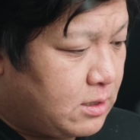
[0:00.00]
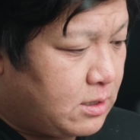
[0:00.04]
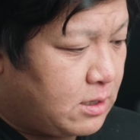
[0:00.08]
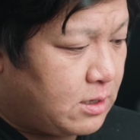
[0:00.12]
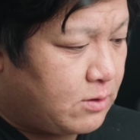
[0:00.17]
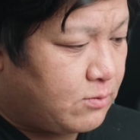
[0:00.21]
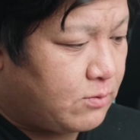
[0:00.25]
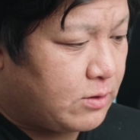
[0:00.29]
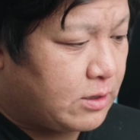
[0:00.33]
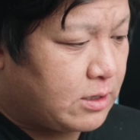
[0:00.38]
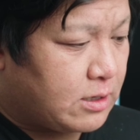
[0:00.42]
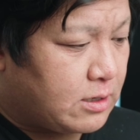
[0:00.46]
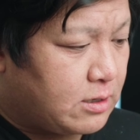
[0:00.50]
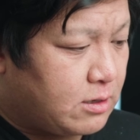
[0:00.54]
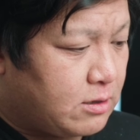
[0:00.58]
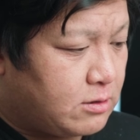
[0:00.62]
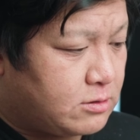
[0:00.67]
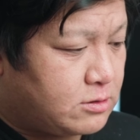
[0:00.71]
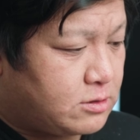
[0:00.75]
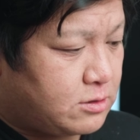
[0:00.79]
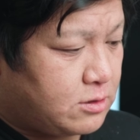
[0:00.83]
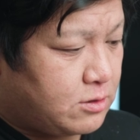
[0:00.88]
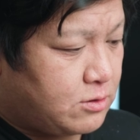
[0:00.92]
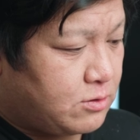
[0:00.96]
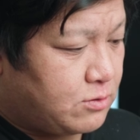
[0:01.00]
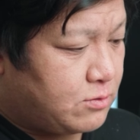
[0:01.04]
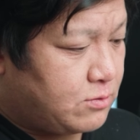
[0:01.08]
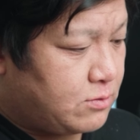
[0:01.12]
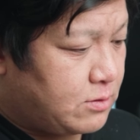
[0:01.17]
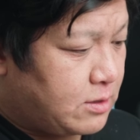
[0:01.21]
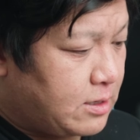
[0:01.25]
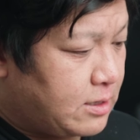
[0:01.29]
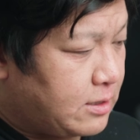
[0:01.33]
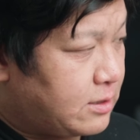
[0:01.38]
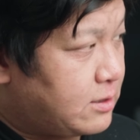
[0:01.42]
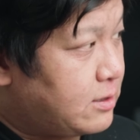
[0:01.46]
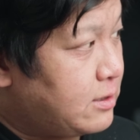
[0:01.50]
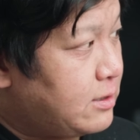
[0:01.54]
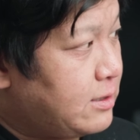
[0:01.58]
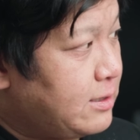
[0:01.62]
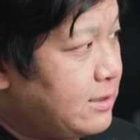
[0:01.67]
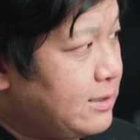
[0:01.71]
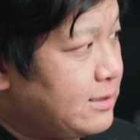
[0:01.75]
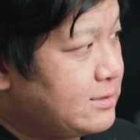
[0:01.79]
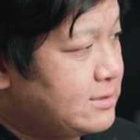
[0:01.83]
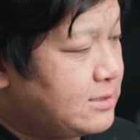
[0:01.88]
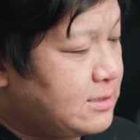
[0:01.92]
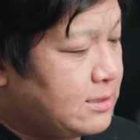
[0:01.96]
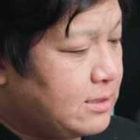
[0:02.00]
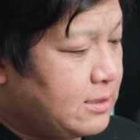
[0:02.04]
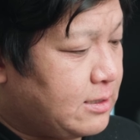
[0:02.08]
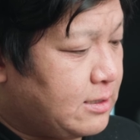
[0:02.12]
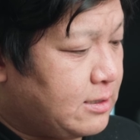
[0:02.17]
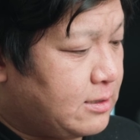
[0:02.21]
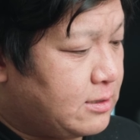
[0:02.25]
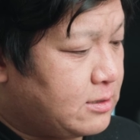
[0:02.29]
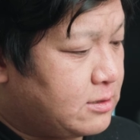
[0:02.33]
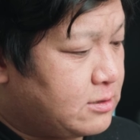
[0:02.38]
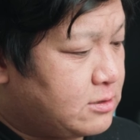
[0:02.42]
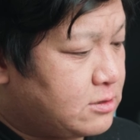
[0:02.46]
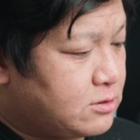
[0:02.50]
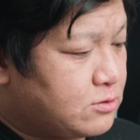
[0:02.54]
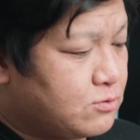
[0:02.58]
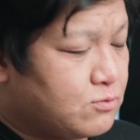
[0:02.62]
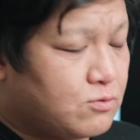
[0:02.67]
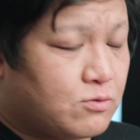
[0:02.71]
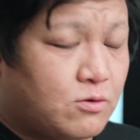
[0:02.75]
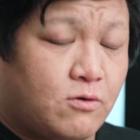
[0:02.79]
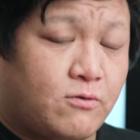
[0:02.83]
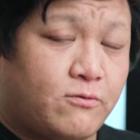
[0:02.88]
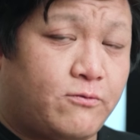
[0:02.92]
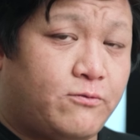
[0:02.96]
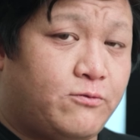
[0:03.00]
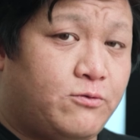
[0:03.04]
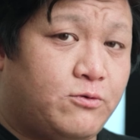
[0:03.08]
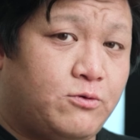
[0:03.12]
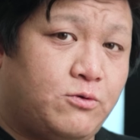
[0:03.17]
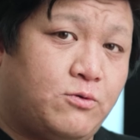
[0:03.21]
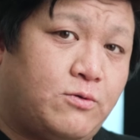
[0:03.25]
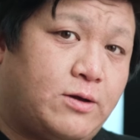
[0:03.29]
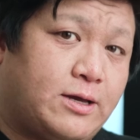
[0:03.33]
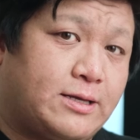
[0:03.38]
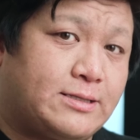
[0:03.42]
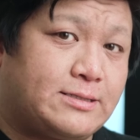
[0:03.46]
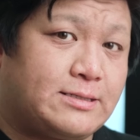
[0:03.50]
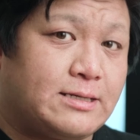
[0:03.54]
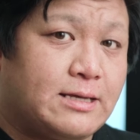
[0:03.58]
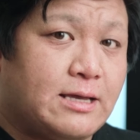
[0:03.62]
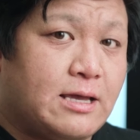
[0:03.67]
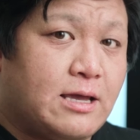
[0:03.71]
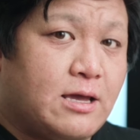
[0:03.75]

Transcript: And we can also like easily scroll through it,